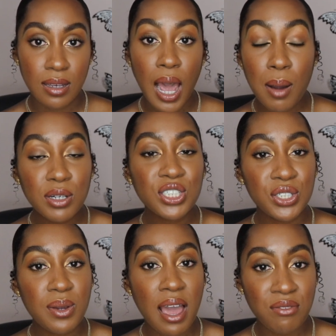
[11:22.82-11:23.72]
How much
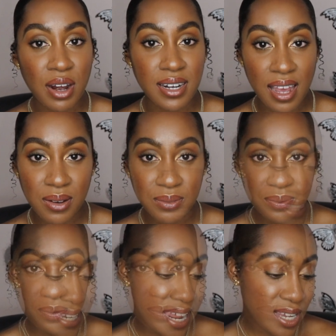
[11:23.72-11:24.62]
do you have right now?
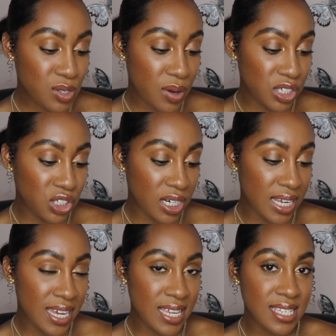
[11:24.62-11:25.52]
The next question
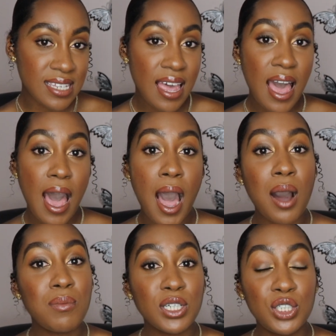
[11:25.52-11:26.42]
is,
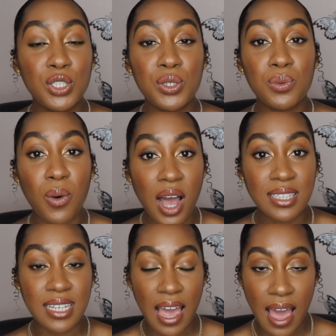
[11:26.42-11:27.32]
how much do you
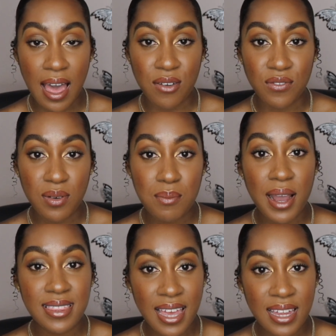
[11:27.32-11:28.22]
want to have
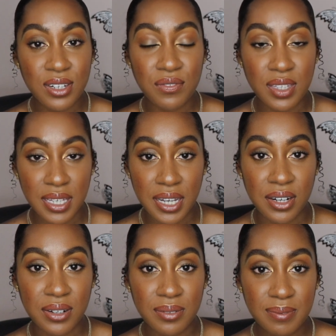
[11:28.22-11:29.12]
by the end of the
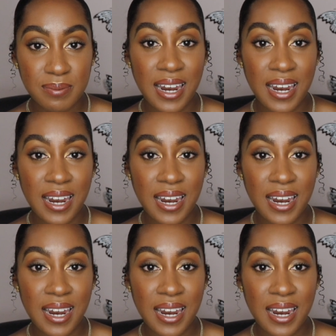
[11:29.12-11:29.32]
year?